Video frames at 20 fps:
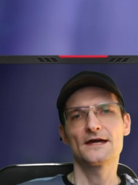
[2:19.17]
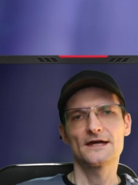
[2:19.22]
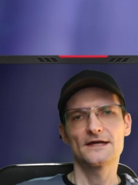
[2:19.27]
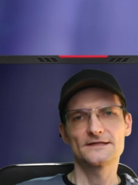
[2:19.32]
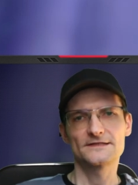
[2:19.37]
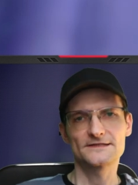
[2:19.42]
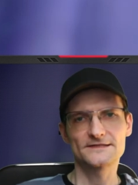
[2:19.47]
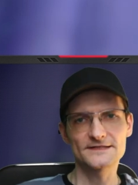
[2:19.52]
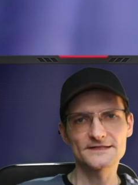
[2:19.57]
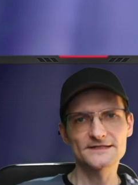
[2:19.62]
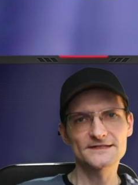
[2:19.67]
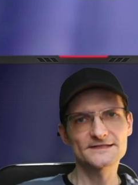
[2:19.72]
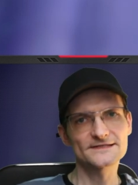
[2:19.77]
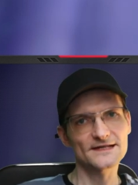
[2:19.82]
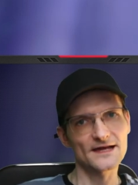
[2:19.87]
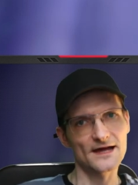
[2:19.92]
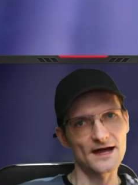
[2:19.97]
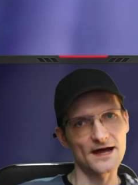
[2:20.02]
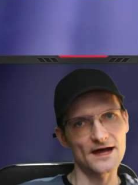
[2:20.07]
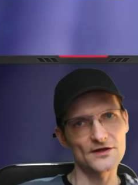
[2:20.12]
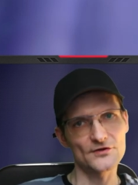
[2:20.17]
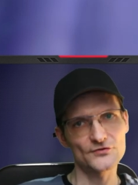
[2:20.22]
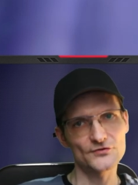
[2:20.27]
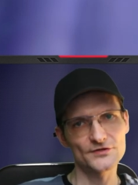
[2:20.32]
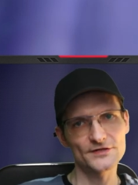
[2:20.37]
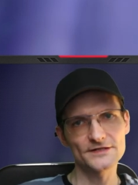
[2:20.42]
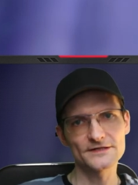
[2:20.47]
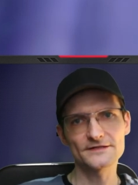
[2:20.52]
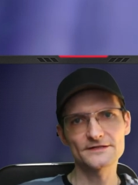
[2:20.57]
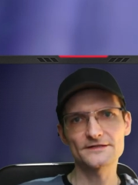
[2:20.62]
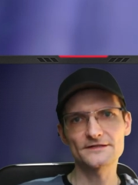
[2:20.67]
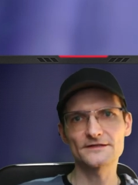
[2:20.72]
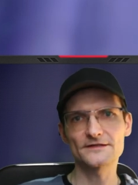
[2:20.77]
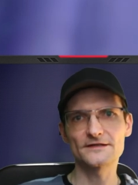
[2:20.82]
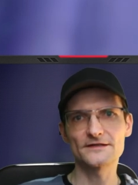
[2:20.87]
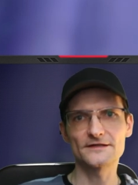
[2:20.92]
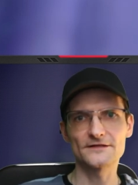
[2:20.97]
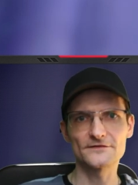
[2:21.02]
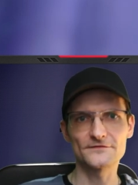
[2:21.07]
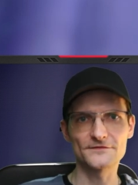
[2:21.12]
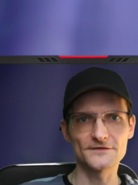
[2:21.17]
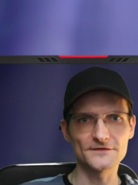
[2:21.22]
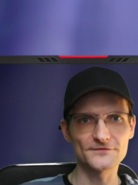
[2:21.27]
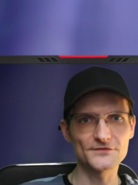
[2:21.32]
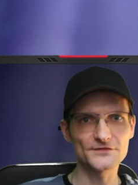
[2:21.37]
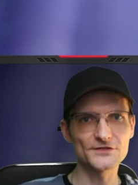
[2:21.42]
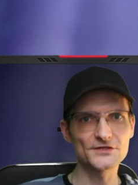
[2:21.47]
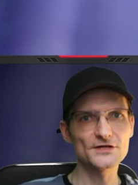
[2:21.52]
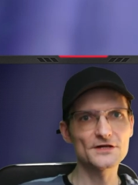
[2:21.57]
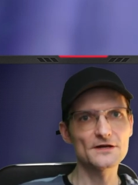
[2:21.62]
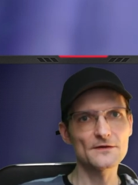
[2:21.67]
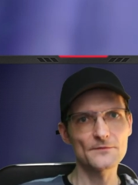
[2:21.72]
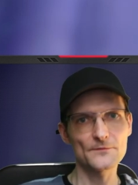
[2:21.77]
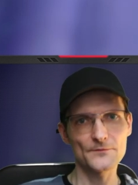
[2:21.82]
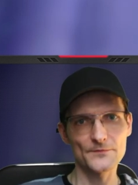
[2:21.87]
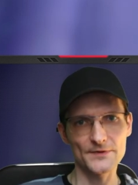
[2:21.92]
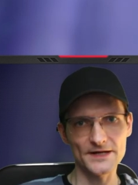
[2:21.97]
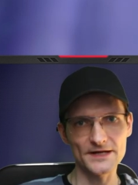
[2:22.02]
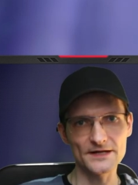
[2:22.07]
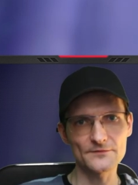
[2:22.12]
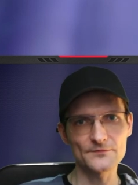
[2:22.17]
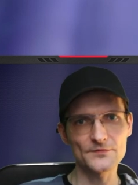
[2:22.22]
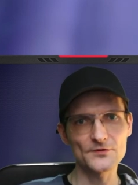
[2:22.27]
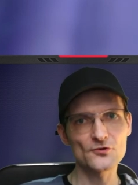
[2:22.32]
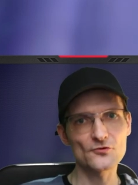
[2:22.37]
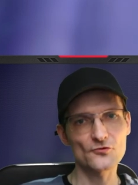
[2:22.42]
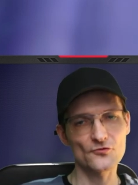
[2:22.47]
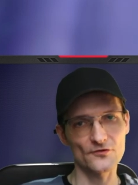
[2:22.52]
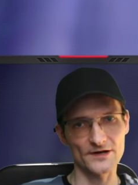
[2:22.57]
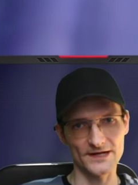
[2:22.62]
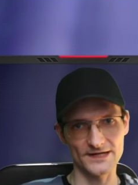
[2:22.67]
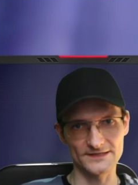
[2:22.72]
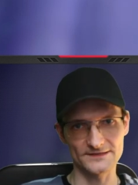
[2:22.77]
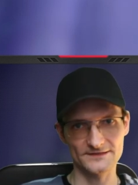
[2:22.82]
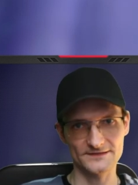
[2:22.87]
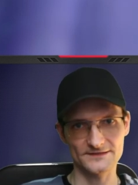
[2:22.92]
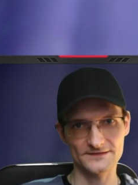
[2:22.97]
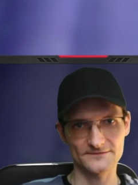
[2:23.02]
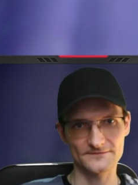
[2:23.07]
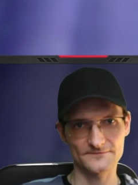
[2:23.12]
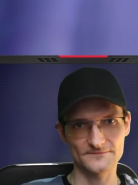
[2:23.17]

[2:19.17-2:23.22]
six hundred fifty paper cranes.